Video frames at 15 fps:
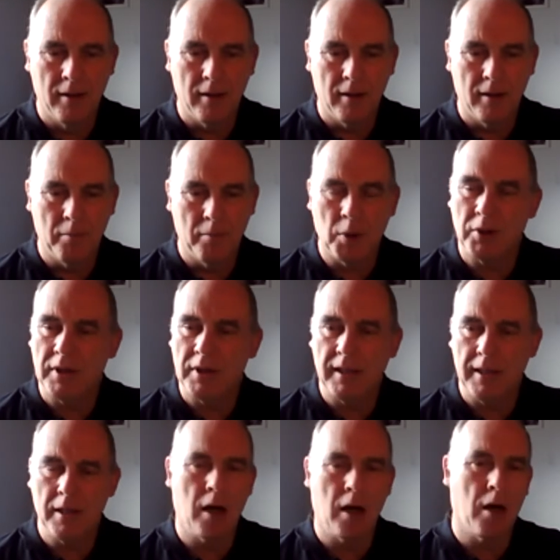but they
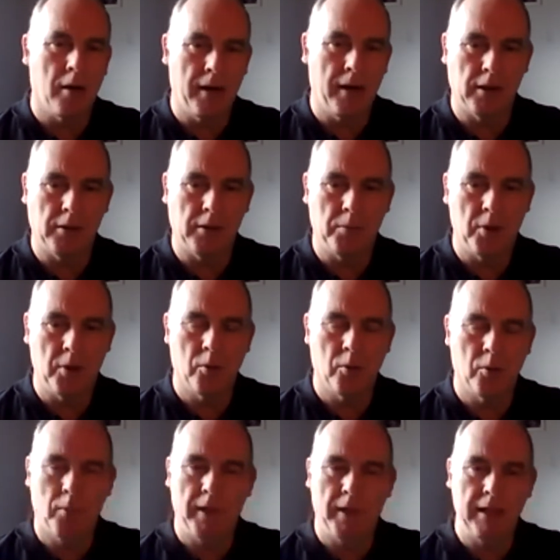need our help, so
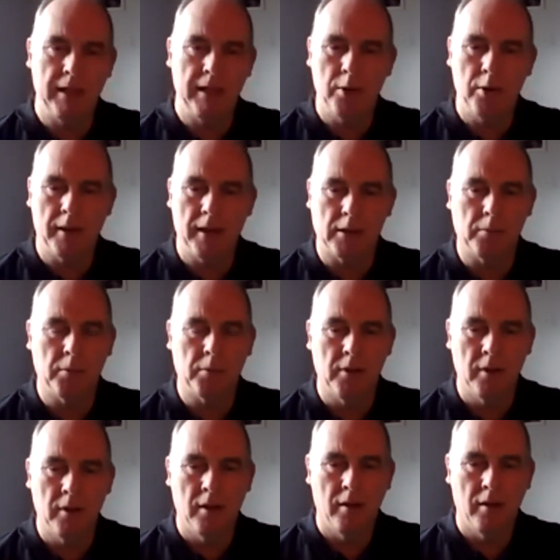we need your help
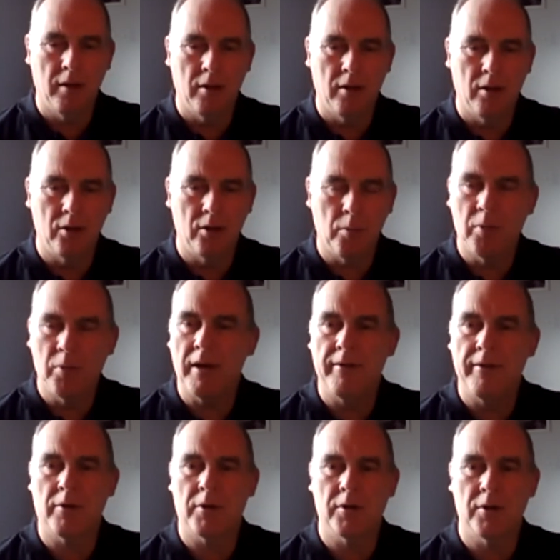to pray for
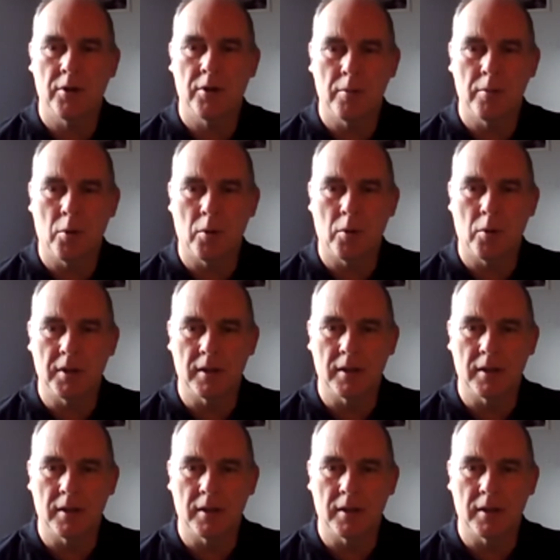us and to support us.